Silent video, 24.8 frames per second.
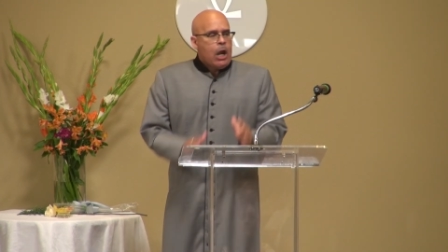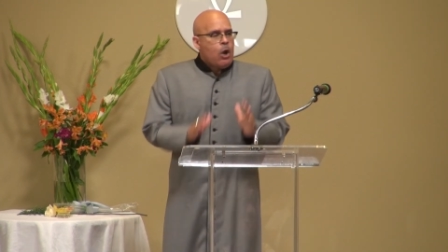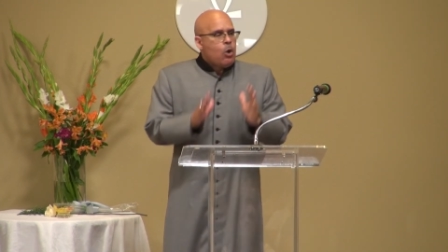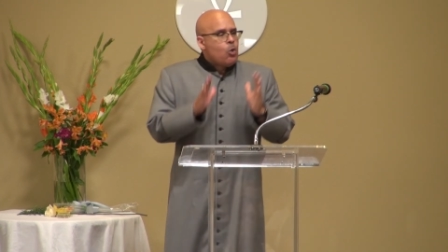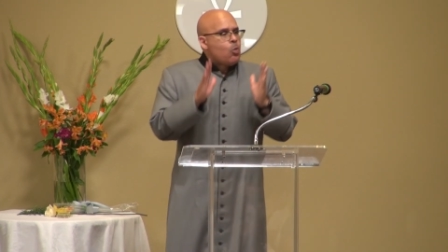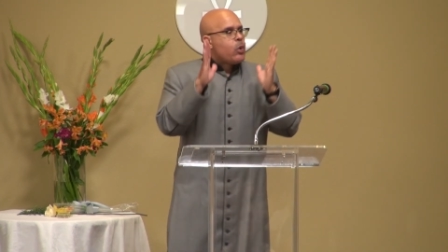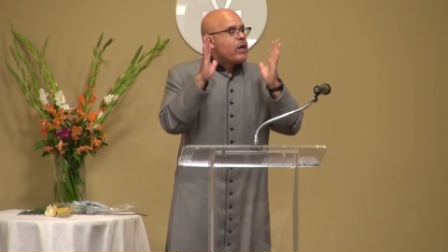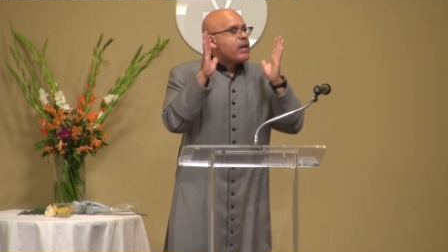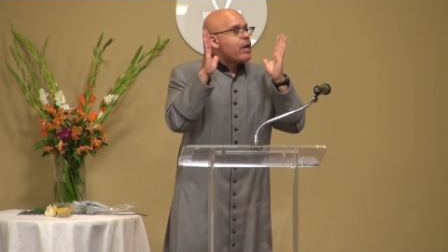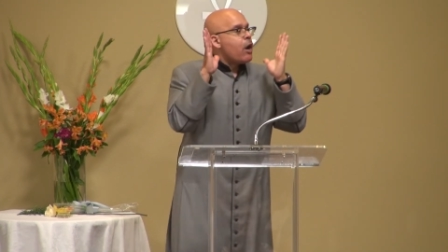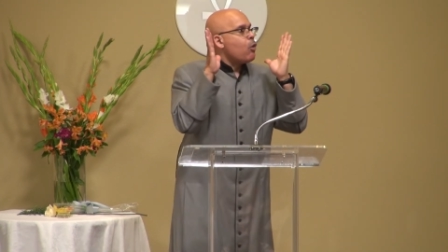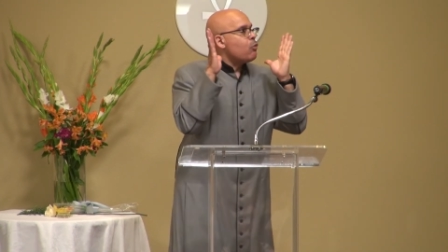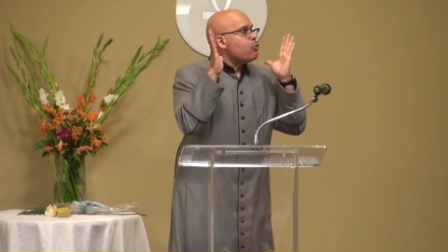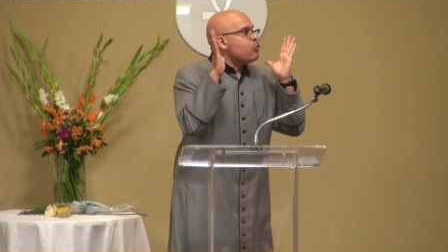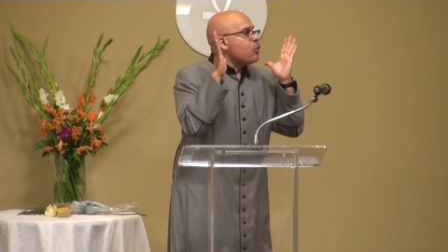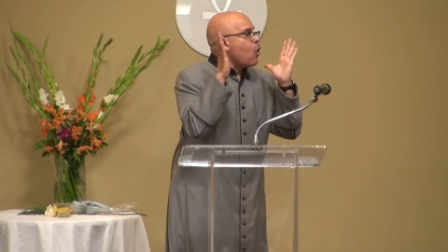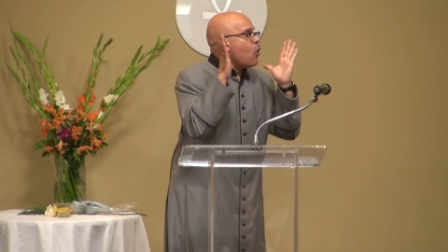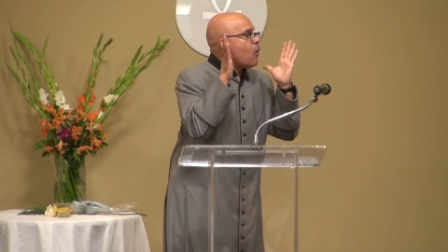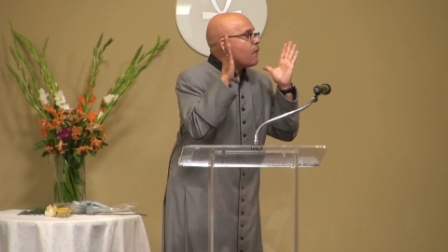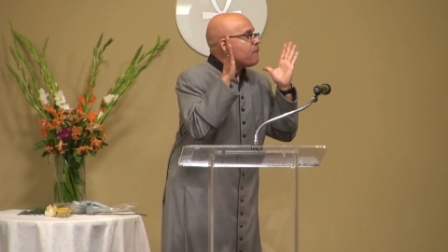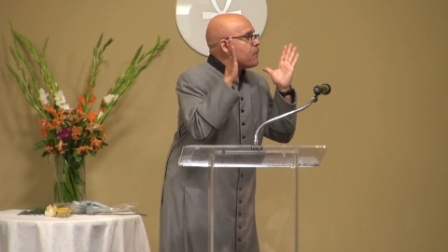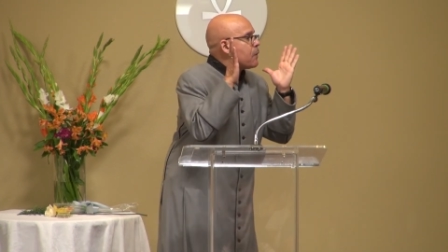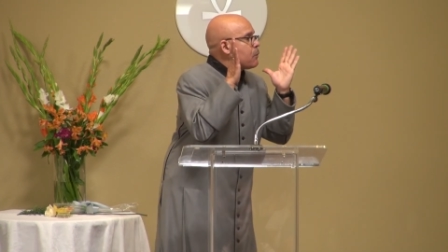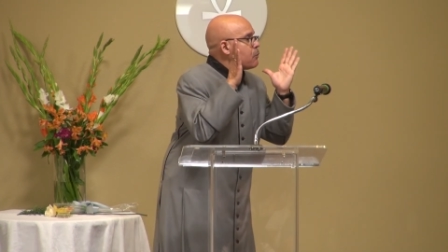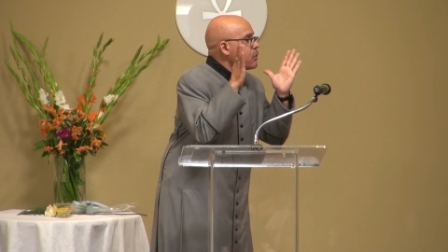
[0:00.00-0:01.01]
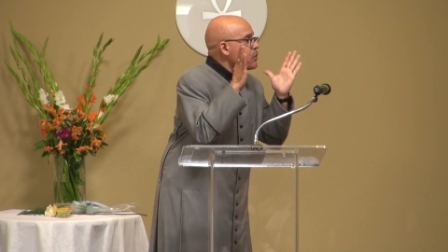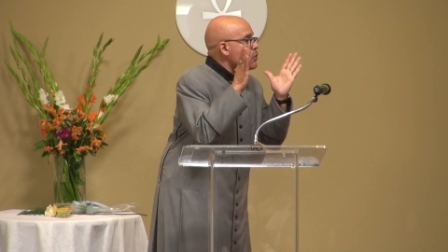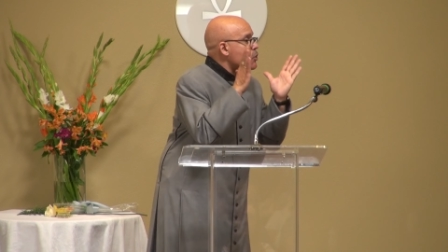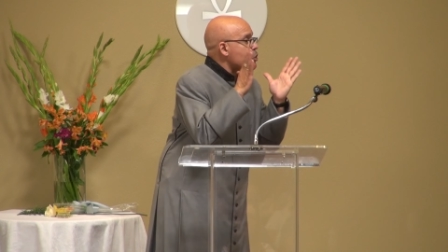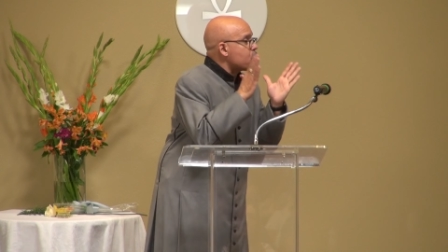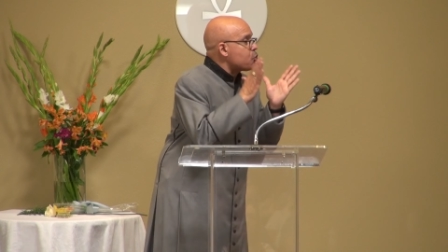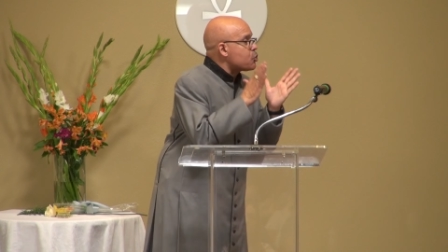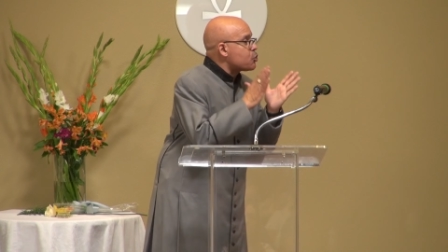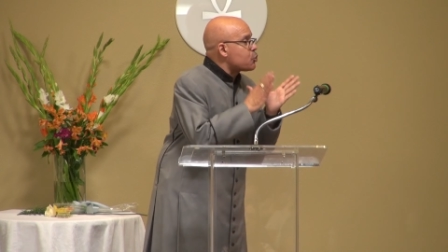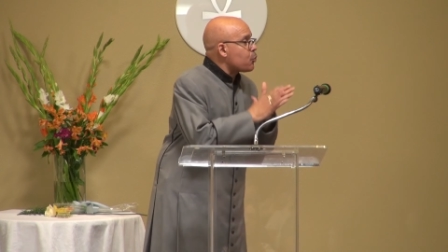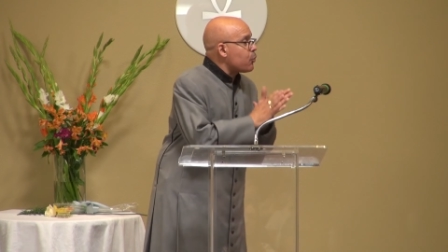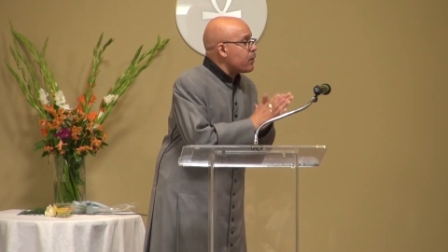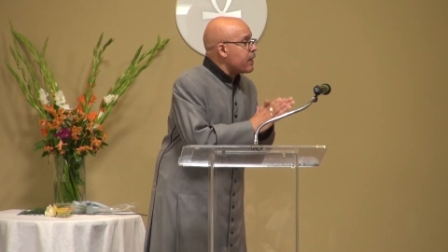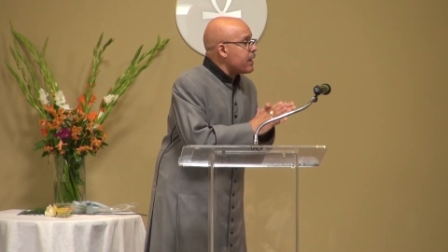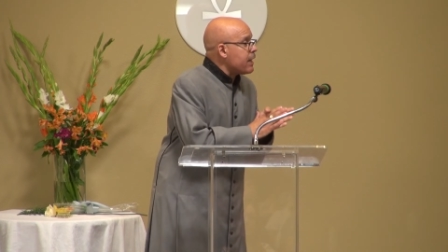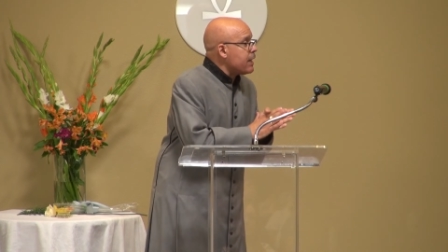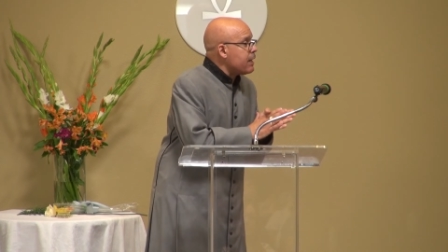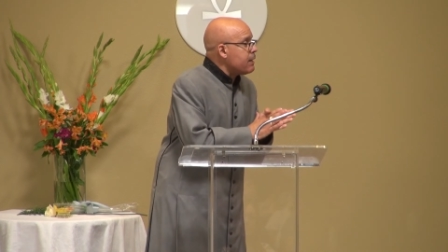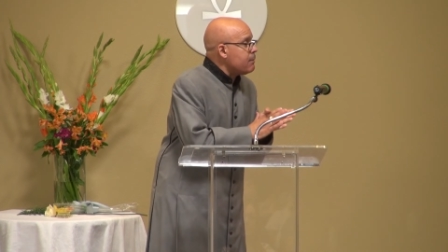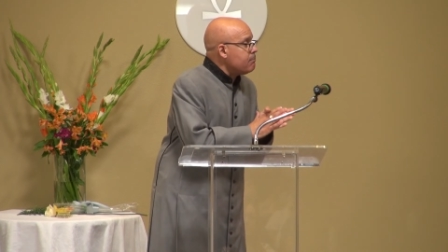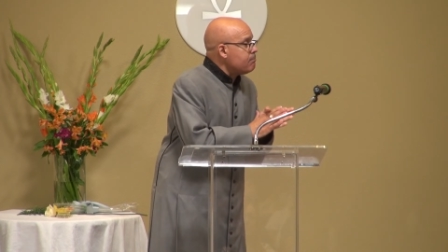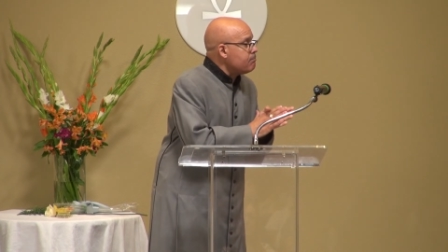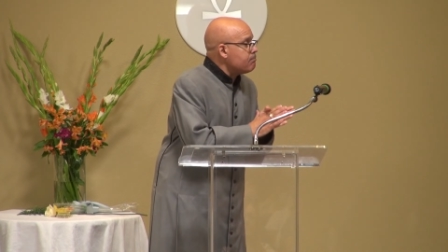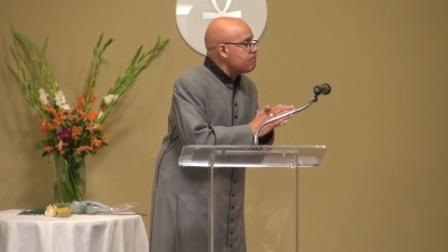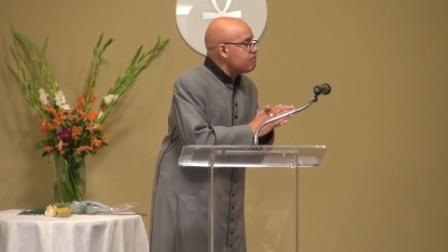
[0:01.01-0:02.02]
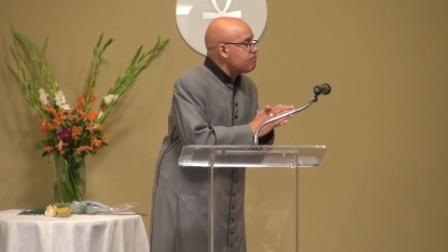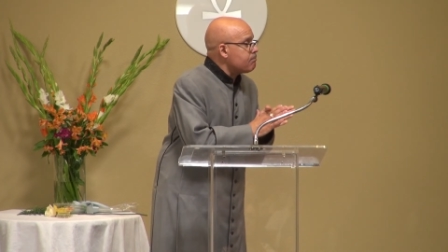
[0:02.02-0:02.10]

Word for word: We don't know if it was a dream,